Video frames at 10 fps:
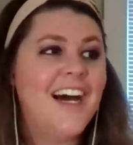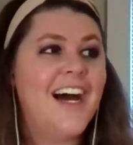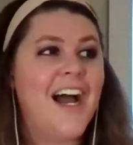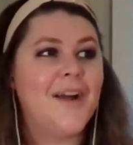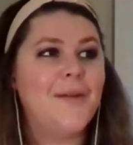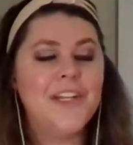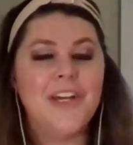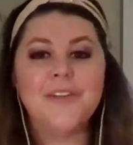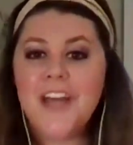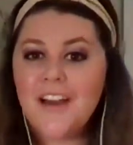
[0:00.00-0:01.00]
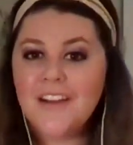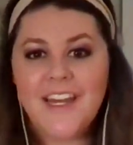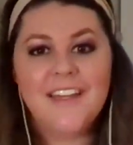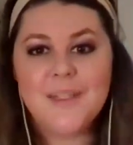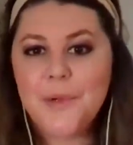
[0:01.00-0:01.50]
And, you know, tongue
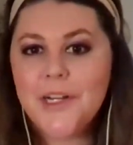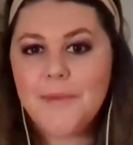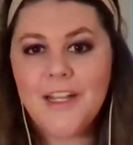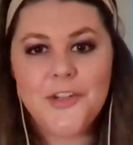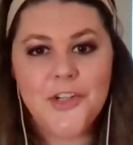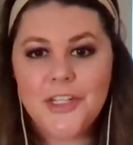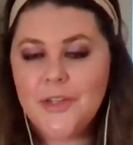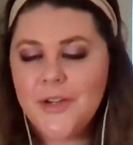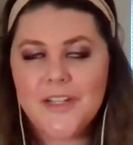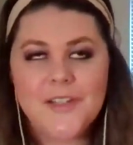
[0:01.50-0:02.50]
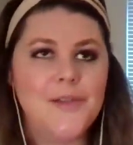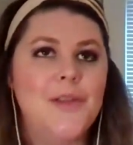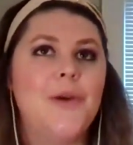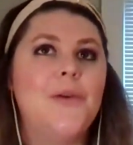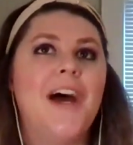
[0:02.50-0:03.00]
tie is a part of my journey. You guys all
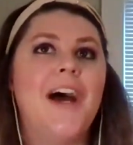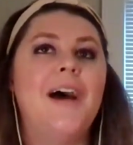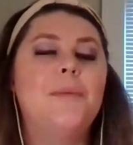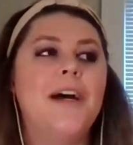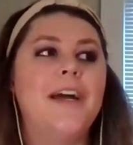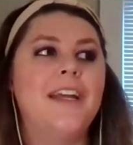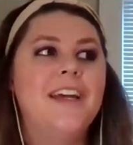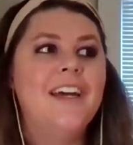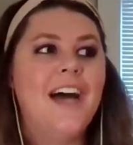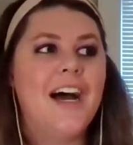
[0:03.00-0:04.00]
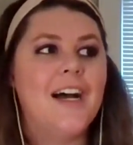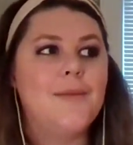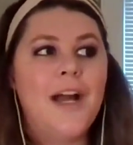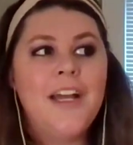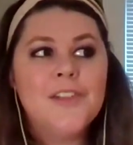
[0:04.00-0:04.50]
know that. But
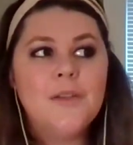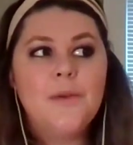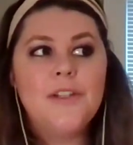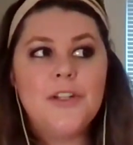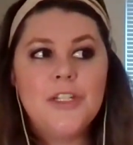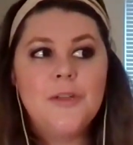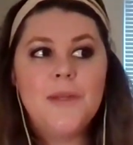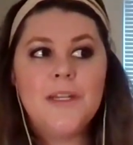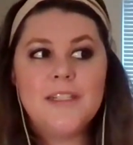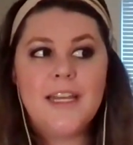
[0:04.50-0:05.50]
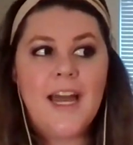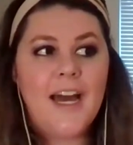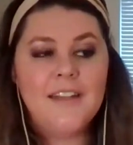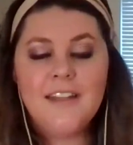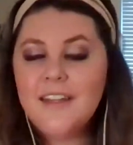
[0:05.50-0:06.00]
I also wonder too, because I
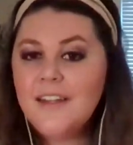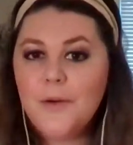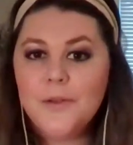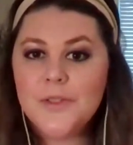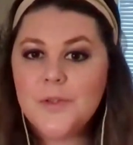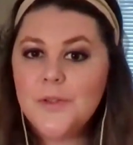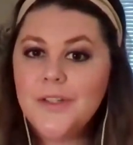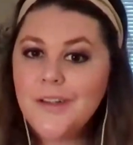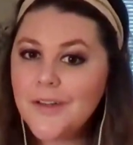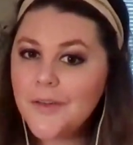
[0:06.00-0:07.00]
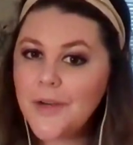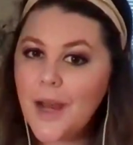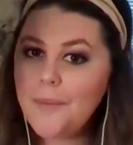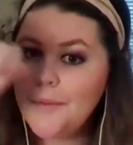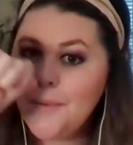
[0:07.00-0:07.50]
had the old school
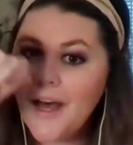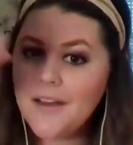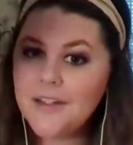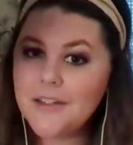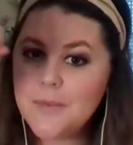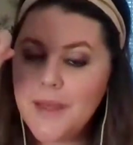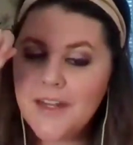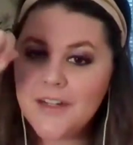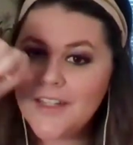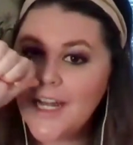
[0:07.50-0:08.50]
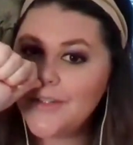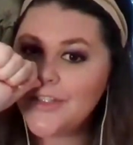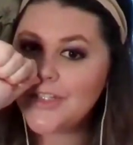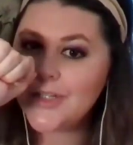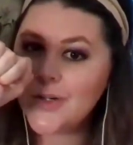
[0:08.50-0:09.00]
rapid palatal expander that I would
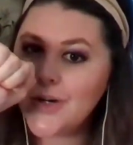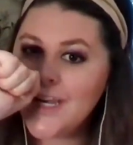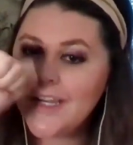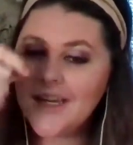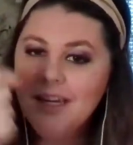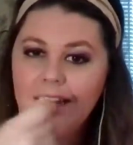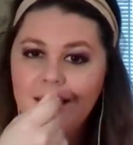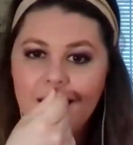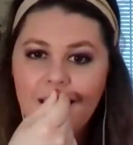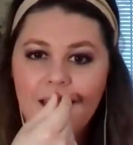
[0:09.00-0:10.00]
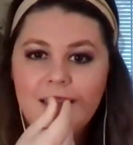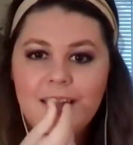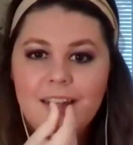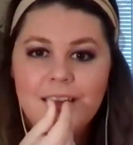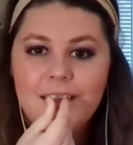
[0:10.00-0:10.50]
just crank it. I like had like
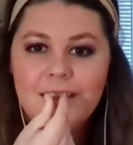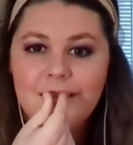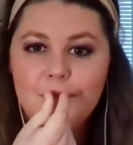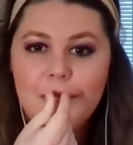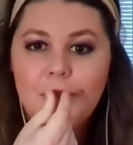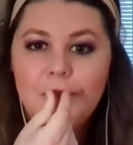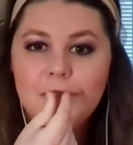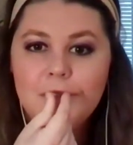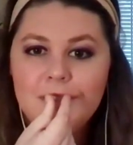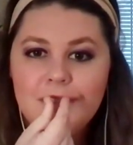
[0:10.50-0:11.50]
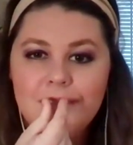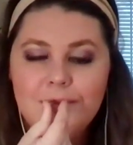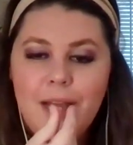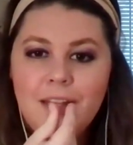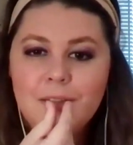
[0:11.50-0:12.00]
a big old
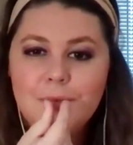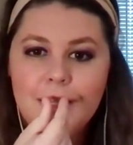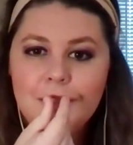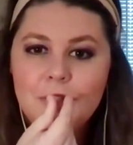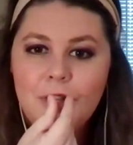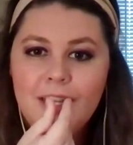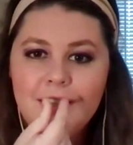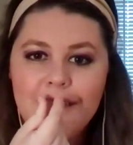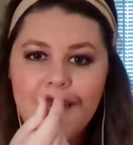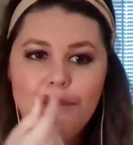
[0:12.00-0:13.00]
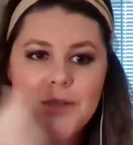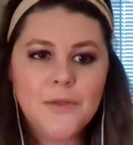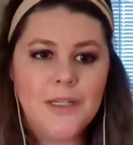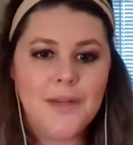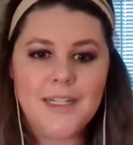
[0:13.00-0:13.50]
Michael Strahan gap
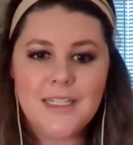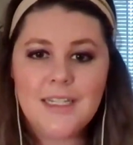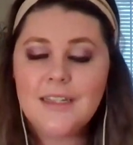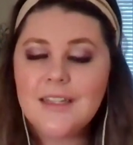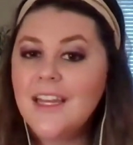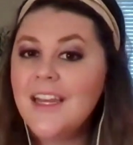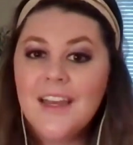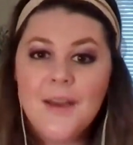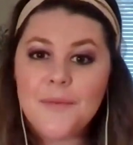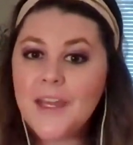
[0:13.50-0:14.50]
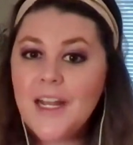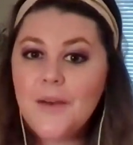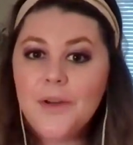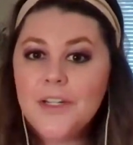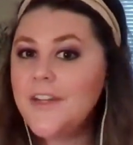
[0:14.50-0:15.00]
between my teeth. And I
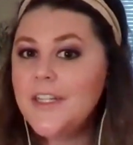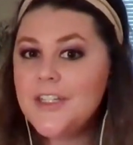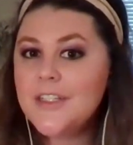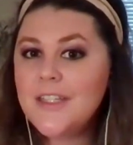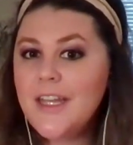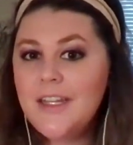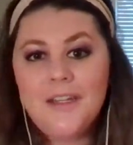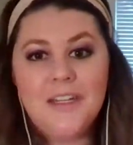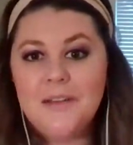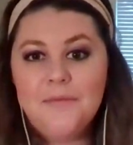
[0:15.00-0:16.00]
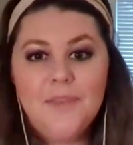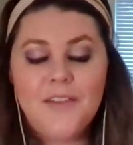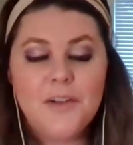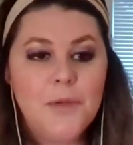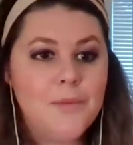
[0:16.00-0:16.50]
wonder if I just like
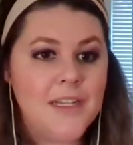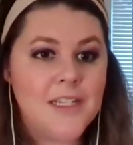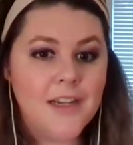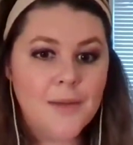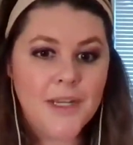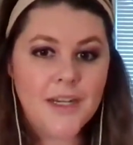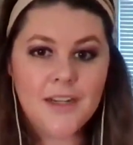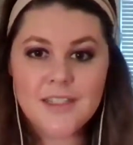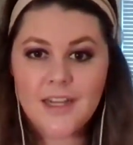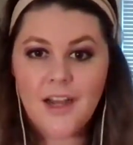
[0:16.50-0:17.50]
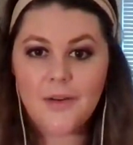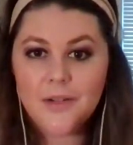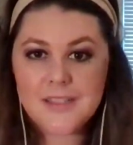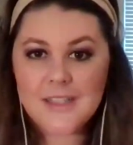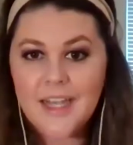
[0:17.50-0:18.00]
never put my tongue up there because I
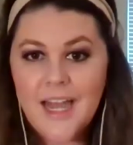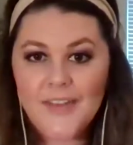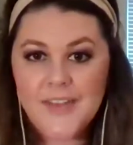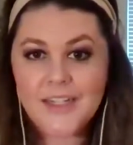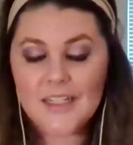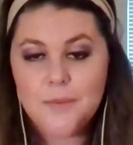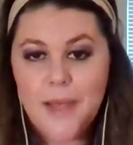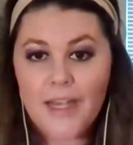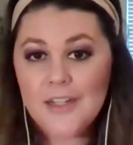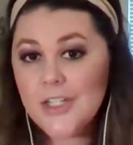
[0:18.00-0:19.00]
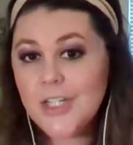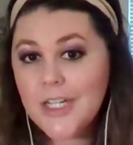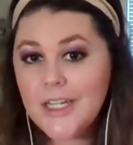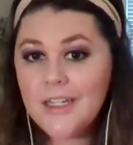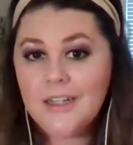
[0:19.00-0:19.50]
always like had that expander
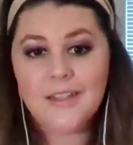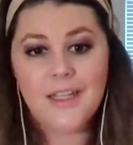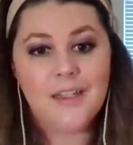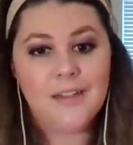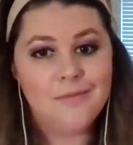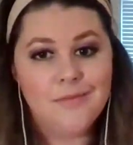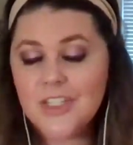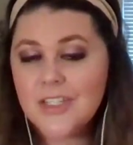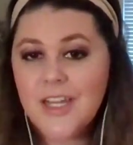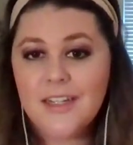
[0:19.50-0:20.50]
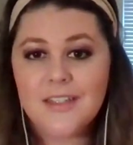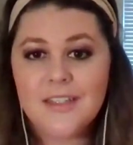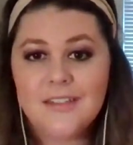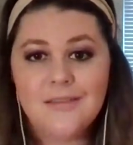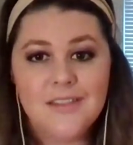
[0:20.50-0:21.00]
in and then just kind of
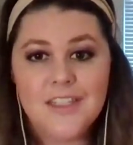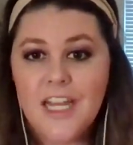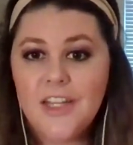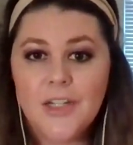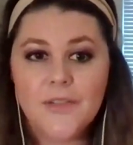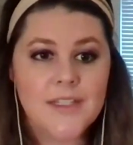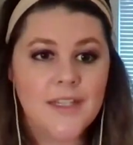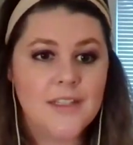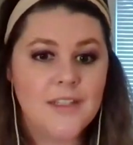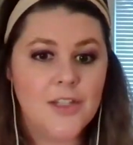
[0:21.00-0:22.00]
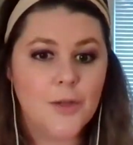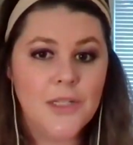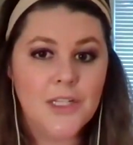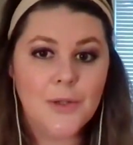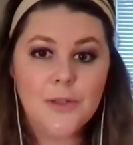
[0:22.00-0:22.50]
stayed there ever since because
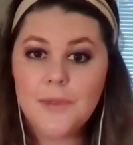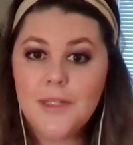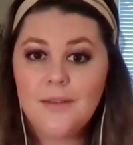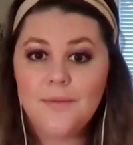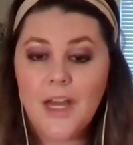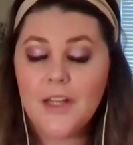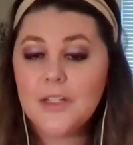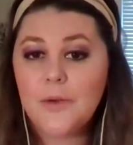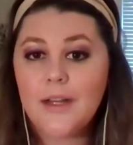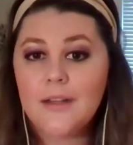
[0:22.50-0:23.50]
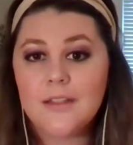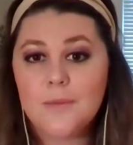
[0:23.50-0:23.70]
nobody told me otherwise.